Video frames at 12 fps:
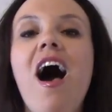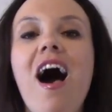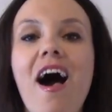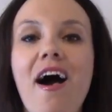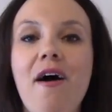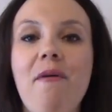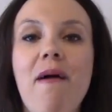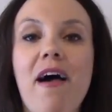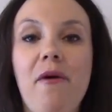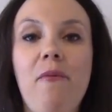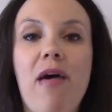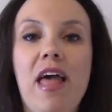
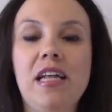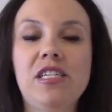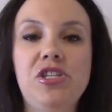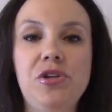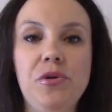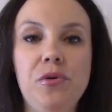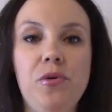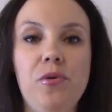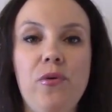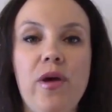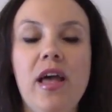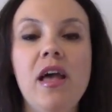I went
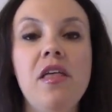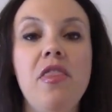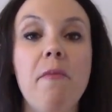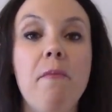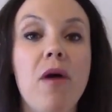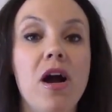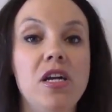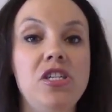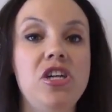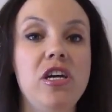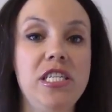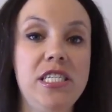to the
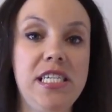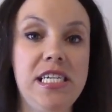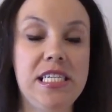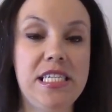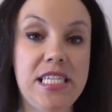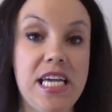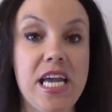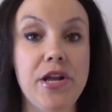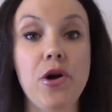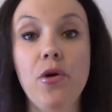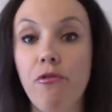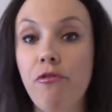march on DC
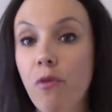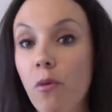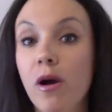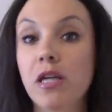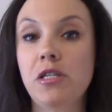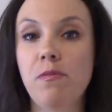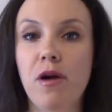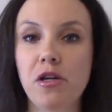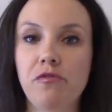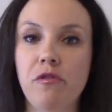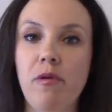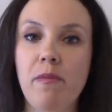in 04 to march
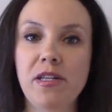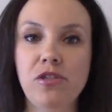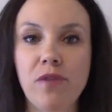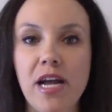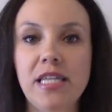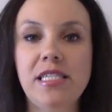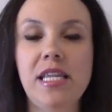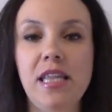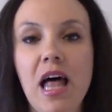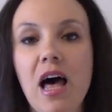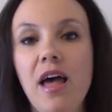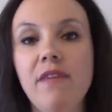for women's rights and
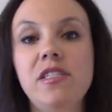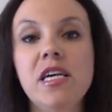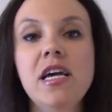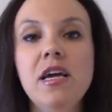lives,